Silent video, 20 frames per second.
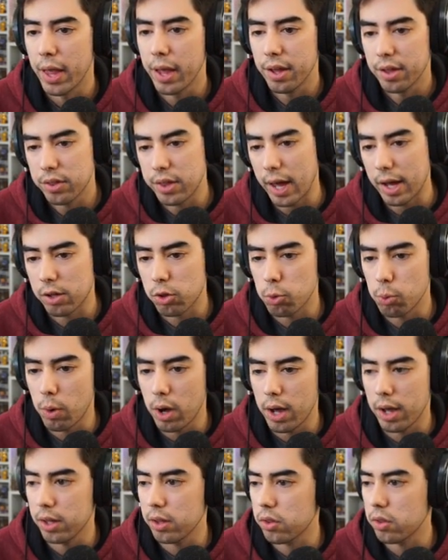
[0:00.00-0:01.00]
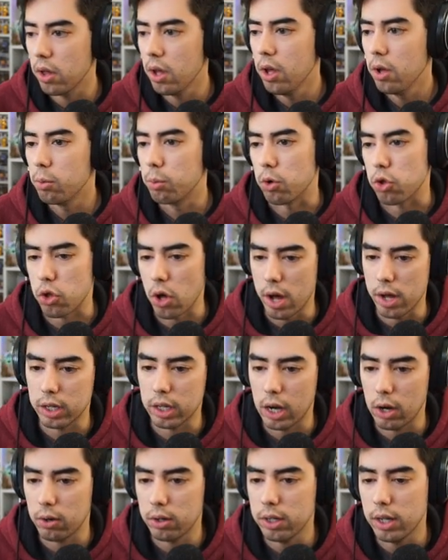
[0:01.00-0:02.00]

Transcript: Sacks wise, Rashan Gary